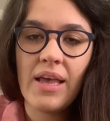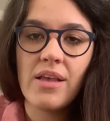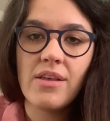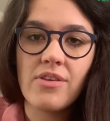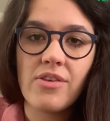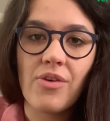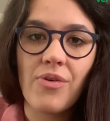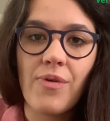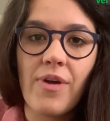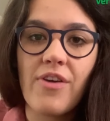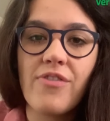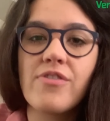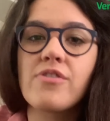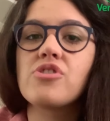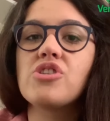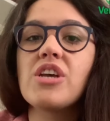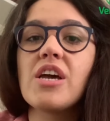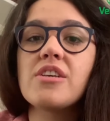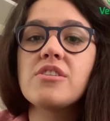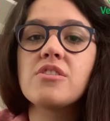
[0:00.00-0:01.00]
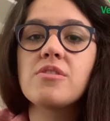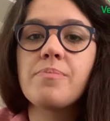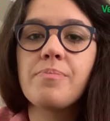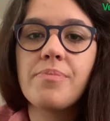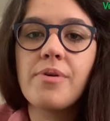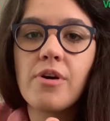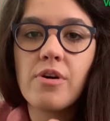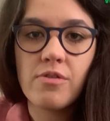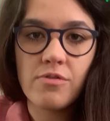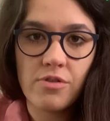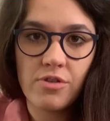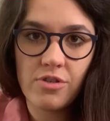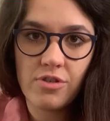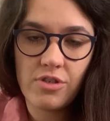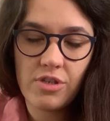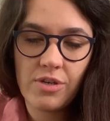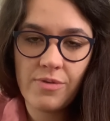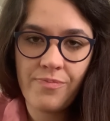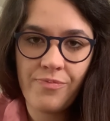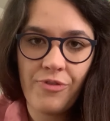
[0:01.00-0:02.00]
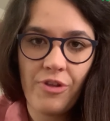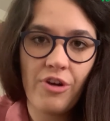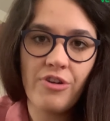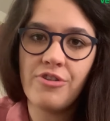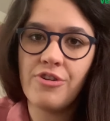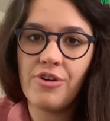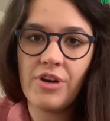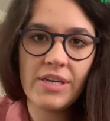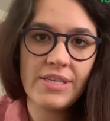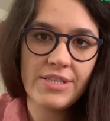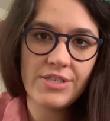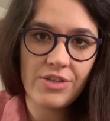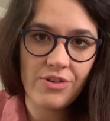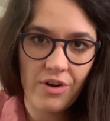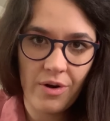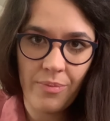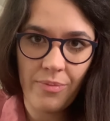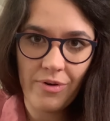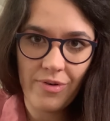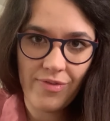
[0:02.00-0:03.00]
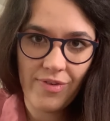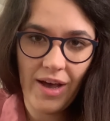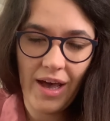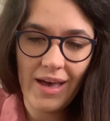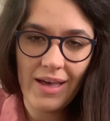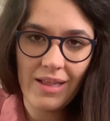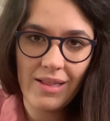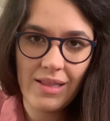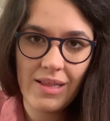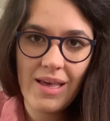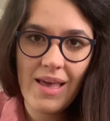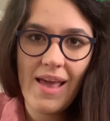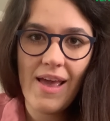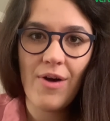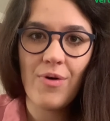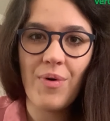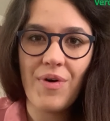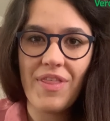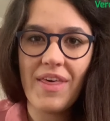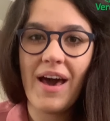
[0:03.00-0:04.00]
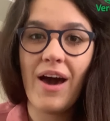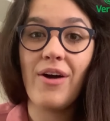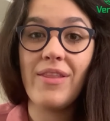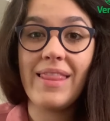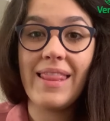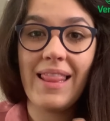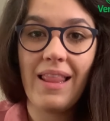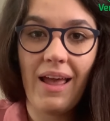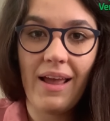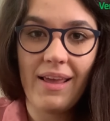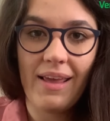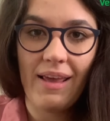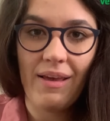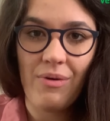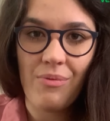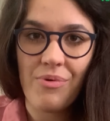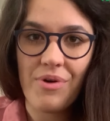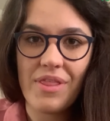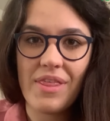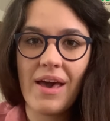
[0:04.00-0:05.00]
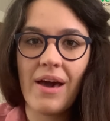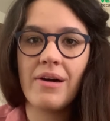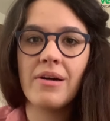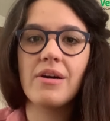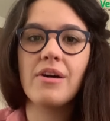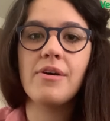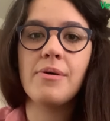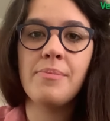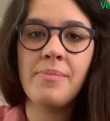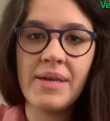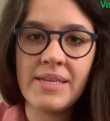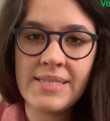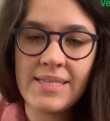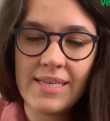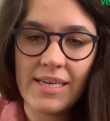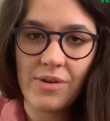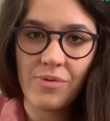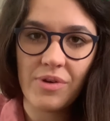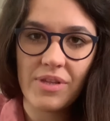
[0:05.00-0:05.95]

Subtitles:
So if you just post on your Instagram profile without liking, without commenting,